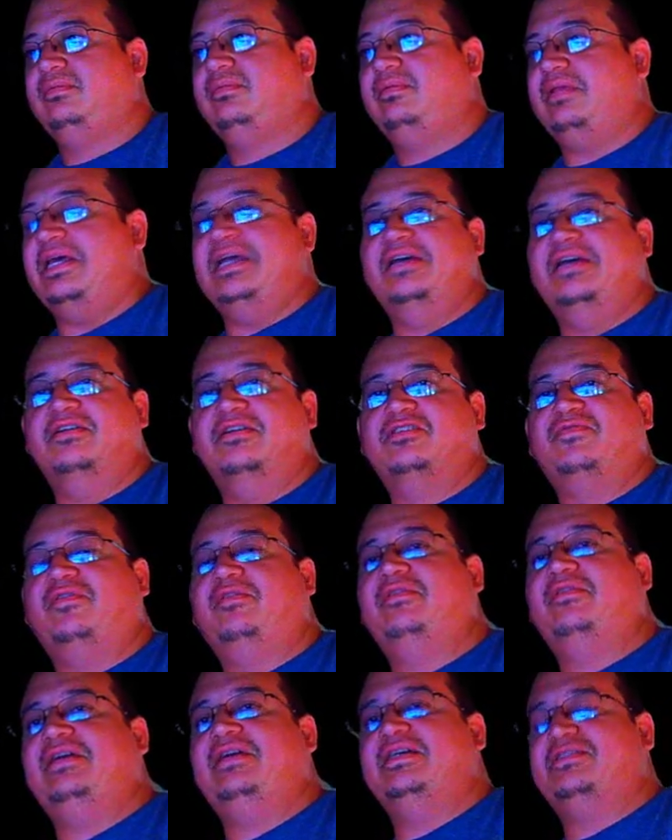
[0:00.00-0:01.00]
And as
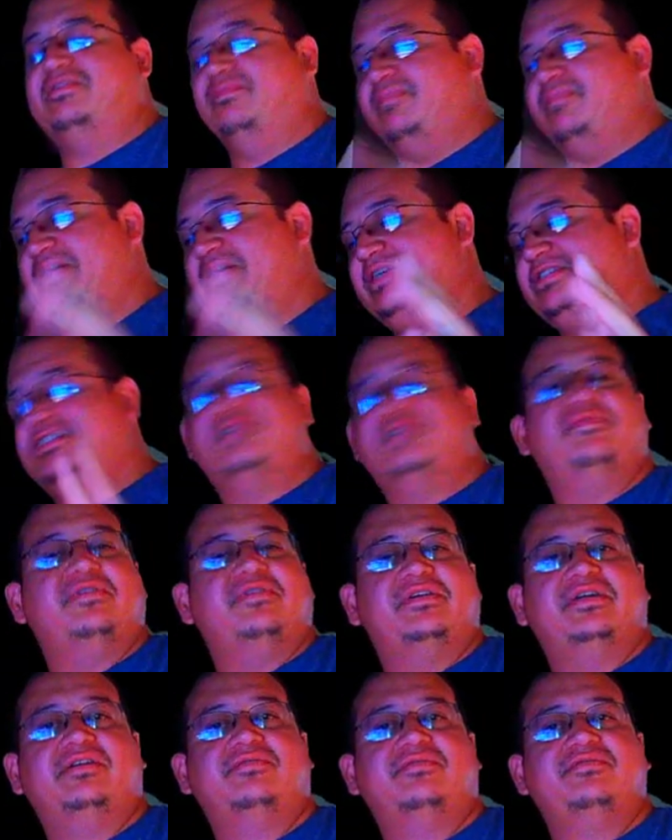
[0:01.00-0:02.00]
far as the base of it
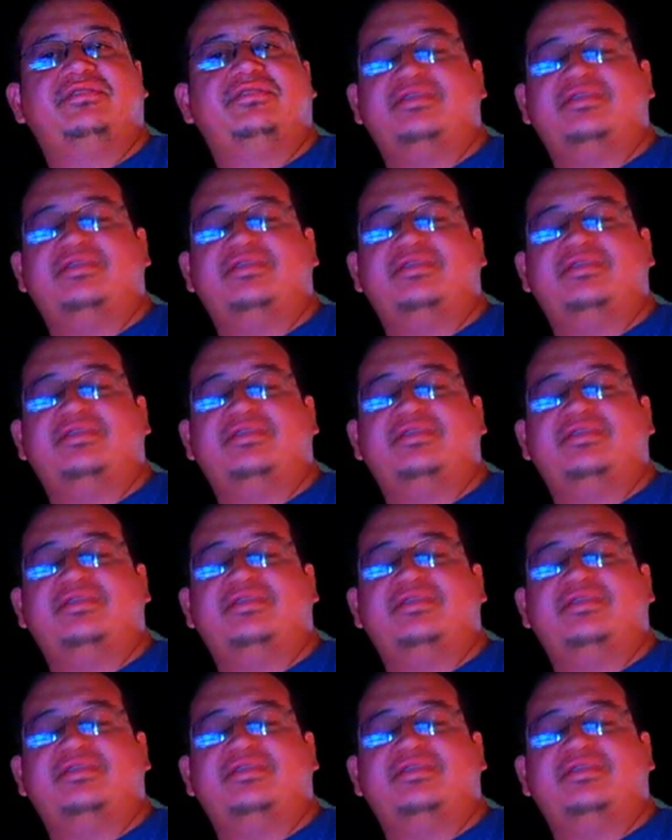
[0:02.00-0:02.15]
goes,